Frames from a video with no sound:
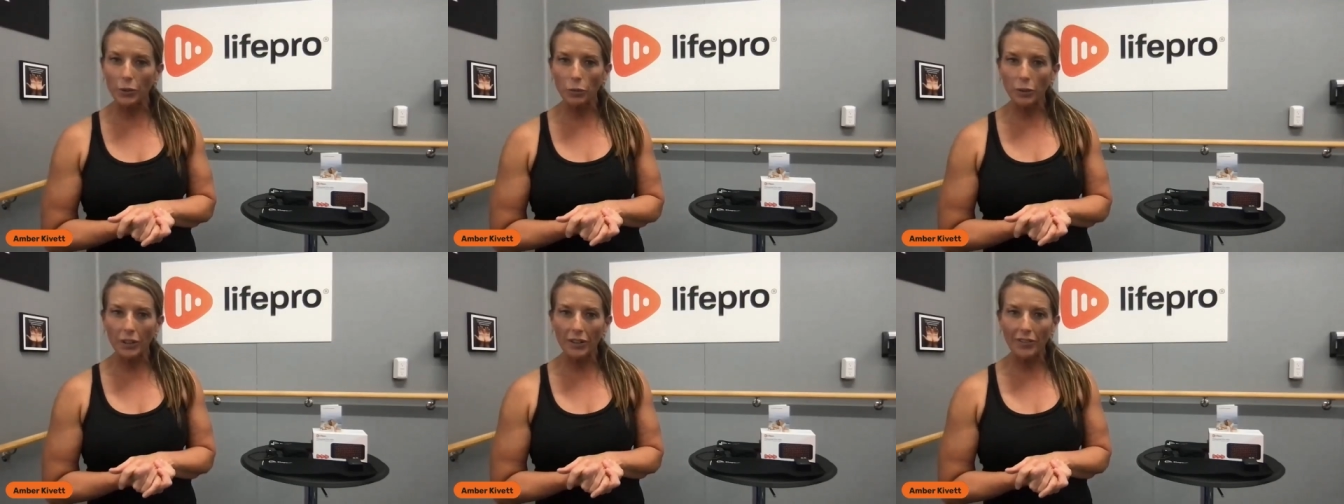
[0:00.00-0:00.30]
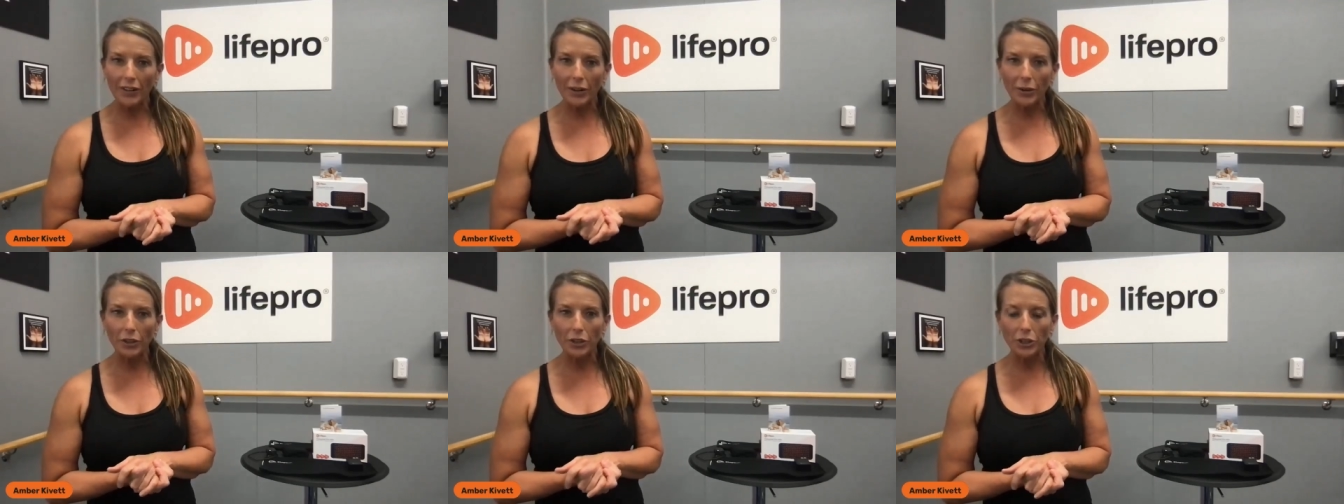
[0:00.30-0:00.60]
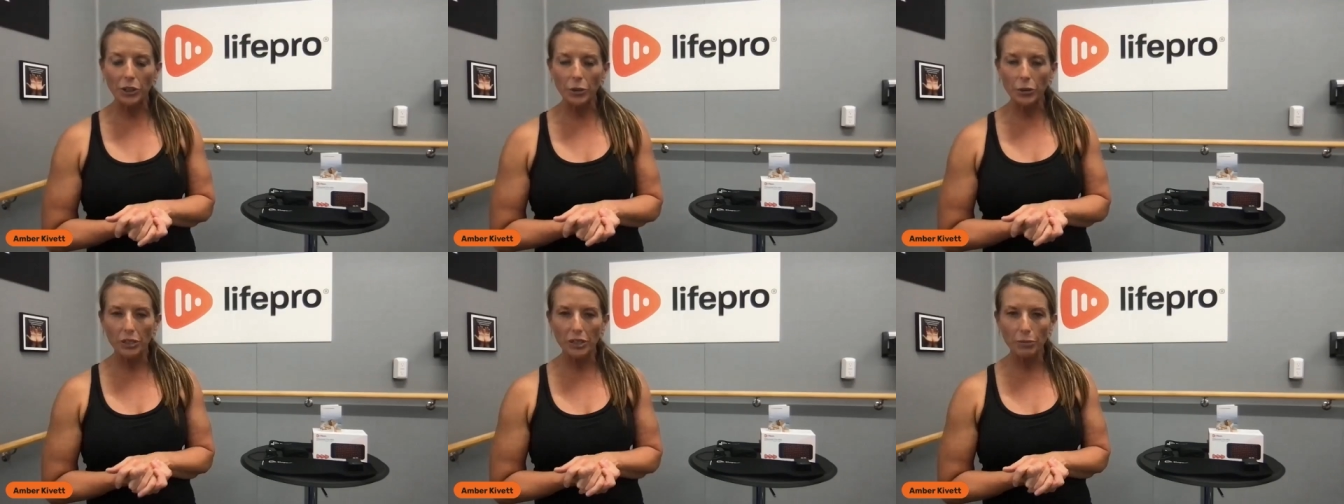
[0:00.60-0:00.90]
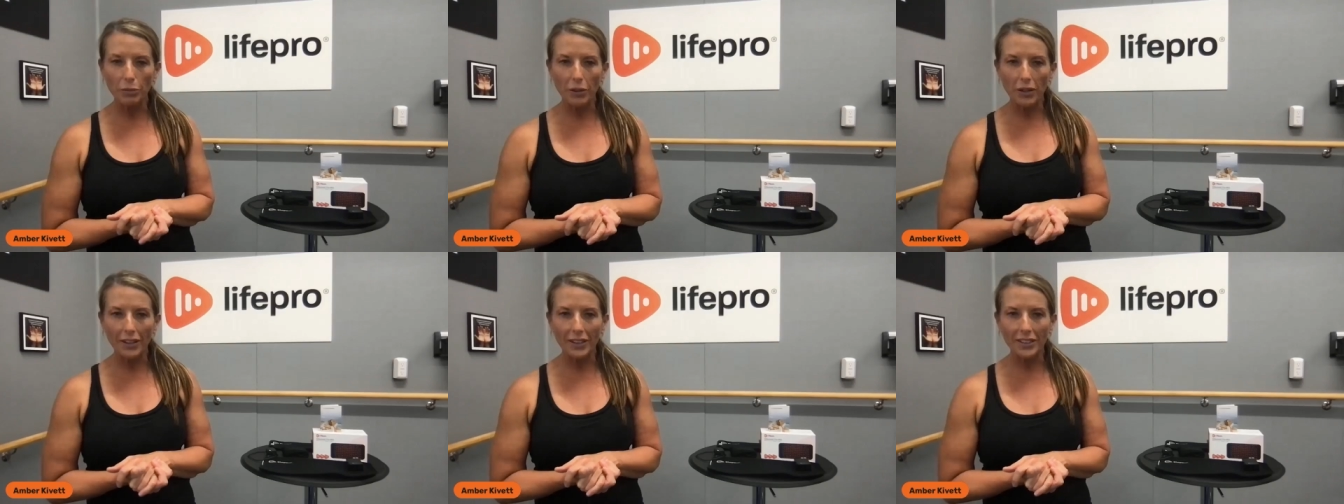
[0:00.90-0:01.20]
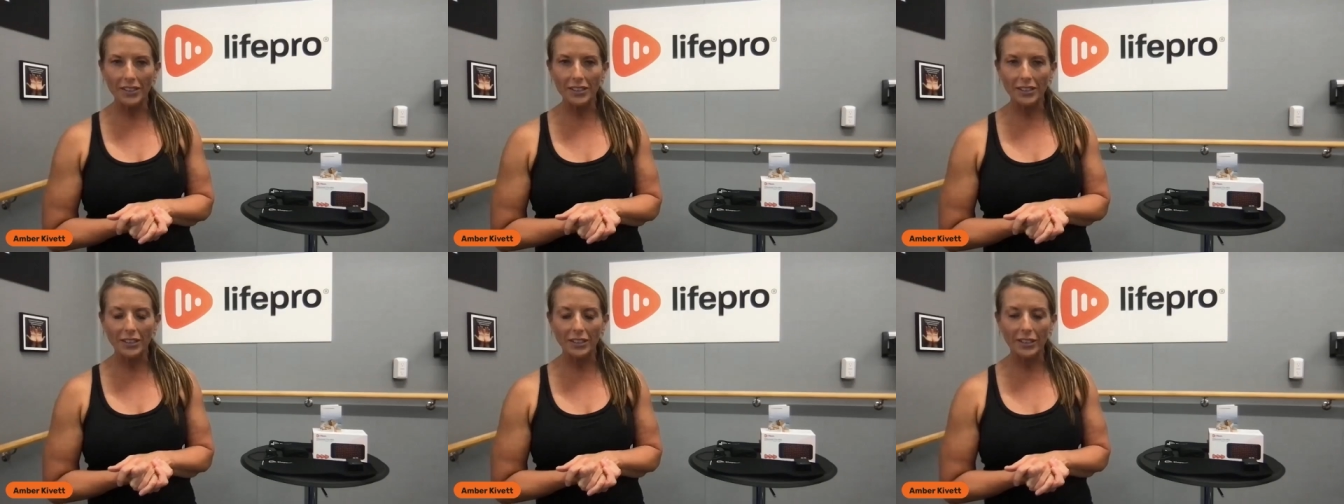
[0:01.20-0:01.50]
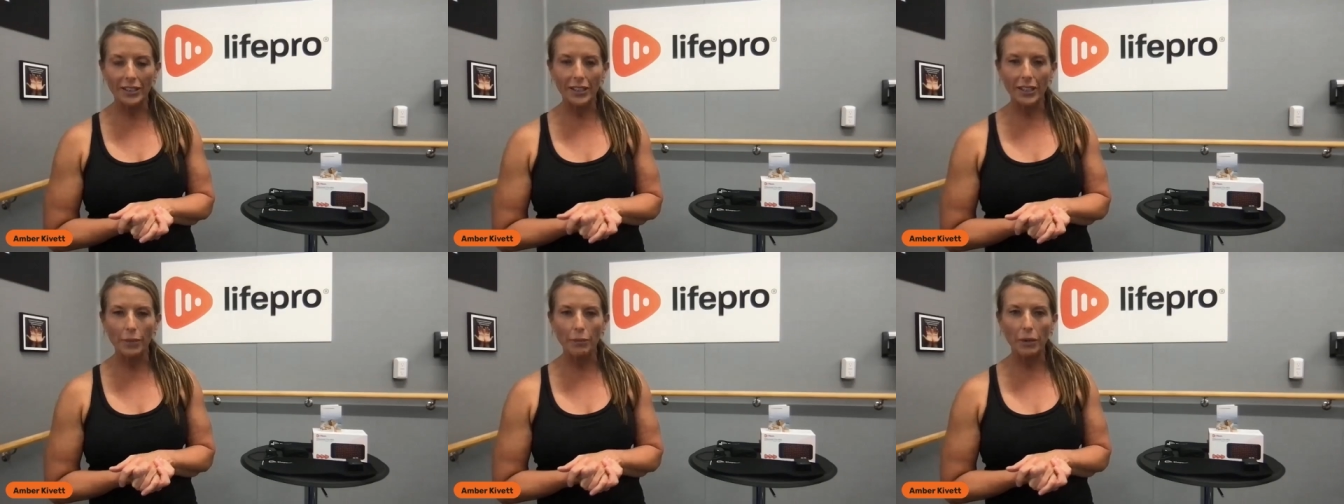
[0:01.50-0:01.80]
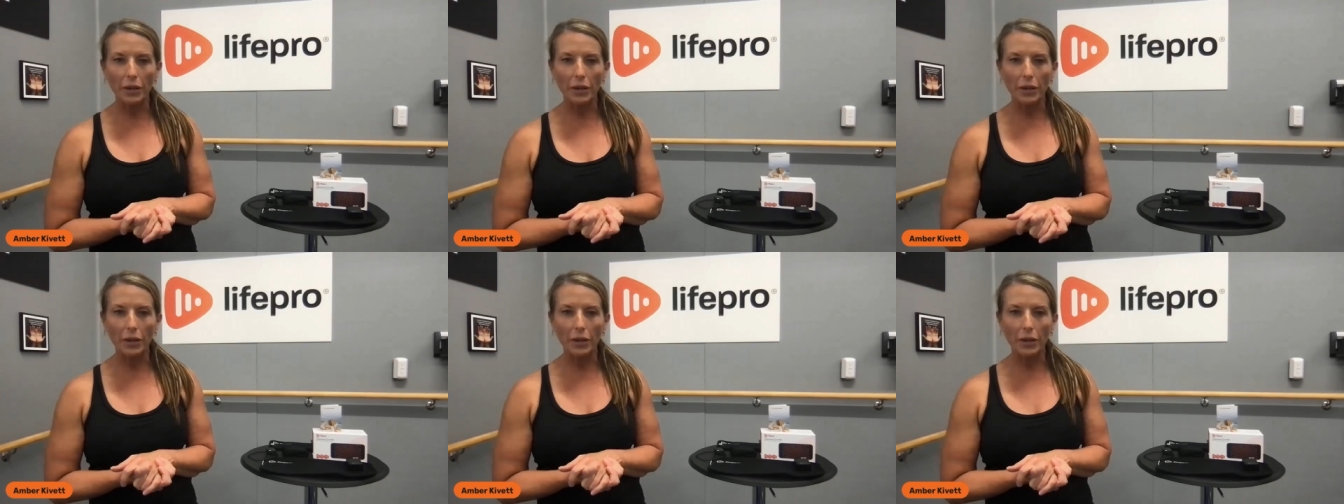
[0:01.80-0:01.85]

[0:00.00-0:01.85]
one of our newest products to the lineup